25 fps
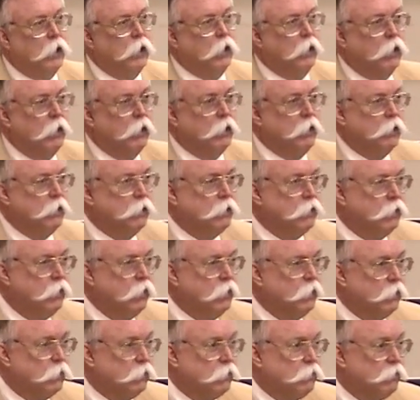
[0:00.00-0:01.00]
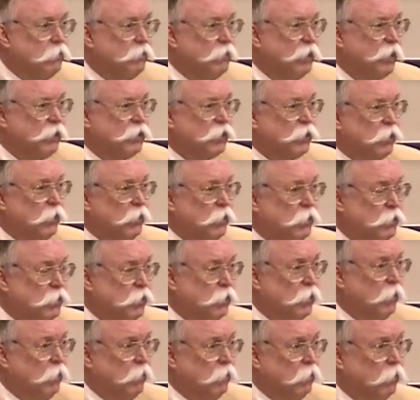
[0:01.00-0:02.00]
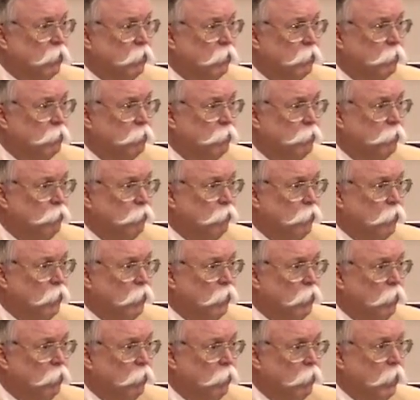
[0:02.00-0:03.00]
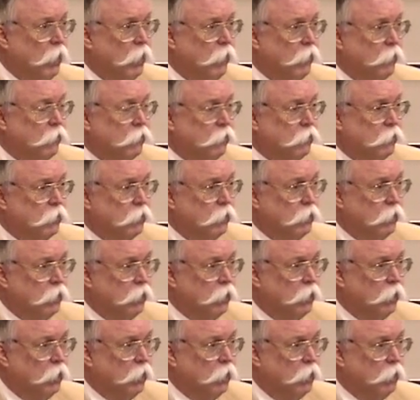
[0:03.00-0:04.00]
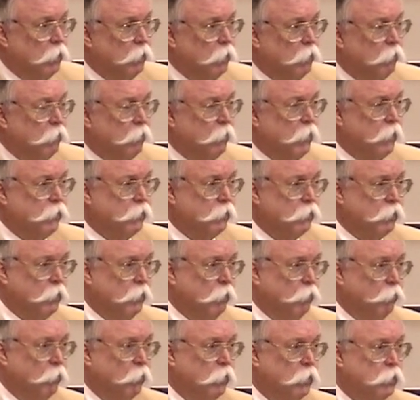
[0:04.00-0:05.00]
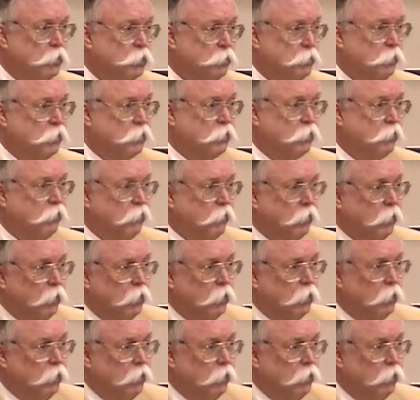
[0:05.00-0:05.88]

it does it in general rather than one specific.